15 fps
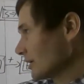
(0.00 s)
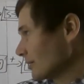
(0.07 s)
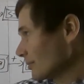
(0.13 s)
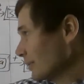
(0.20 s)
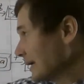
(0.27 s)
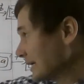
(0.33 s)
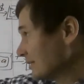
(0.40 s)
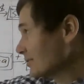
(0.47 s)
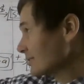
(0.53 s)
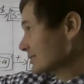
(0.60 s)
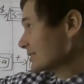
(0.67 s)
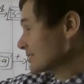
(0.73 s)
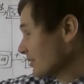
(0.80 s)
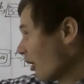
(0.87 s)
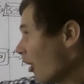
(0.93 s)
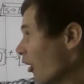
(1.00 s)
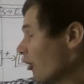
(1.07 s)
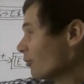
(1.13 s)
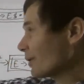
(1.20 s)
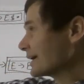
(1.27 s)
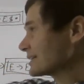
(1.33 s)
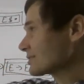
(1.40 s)
reduce is
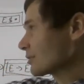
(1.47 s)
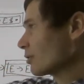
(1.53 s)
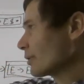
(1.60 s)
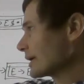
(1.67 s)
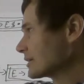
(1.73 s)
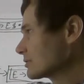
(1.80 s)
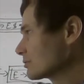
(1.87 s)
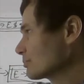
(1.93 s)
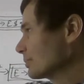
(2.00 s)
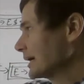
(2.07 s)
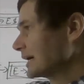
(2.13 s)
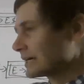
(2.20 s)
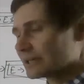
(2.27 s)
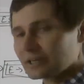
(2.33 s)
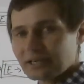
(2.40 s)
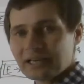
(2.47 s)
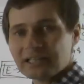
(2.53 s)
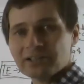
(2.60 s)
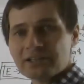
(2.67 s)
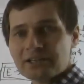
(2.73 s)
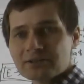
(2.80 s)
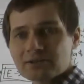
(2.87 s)
always going to pick
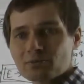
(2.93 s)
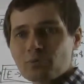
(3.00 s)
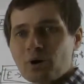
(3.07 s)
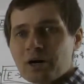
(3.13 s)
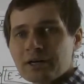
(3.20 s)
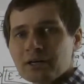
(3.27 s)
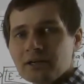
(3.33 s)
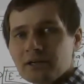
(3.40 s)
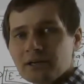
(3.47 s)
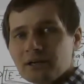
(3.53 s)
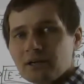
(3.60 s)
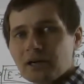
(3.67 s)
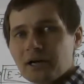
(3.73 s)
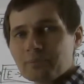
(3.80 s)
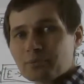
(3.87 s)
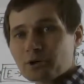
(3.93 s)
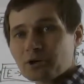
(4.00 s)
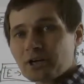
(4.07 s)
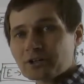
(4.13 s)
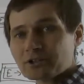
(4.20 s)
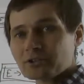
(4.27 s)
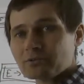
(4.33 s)
at least one
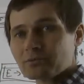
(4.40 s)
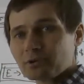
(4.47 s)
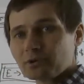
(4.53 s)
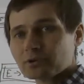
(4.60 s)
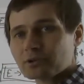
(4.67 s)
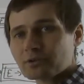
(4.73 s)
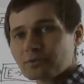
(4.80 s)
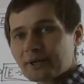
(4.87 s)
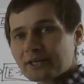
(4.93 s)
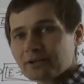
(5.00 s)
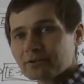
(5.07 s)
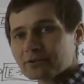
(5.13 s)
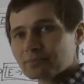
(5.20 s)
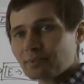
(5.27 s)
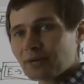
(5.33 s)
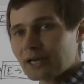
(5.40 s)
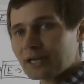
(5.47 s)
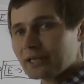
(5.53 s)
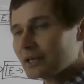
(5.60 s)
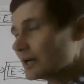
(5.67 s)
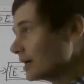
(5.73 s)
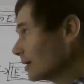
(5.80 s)
production rule to reduce by,
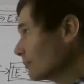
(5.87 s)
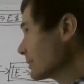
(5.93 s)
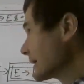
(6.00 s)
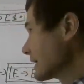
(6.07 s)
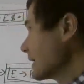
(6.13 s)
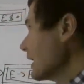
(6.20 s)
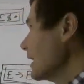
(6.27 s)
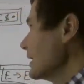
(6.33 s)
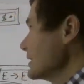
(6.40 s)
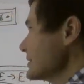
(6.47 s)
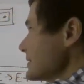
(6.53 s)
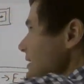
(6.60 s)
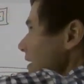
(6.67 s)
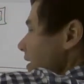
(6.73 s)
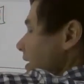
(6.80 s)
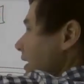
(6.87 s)
because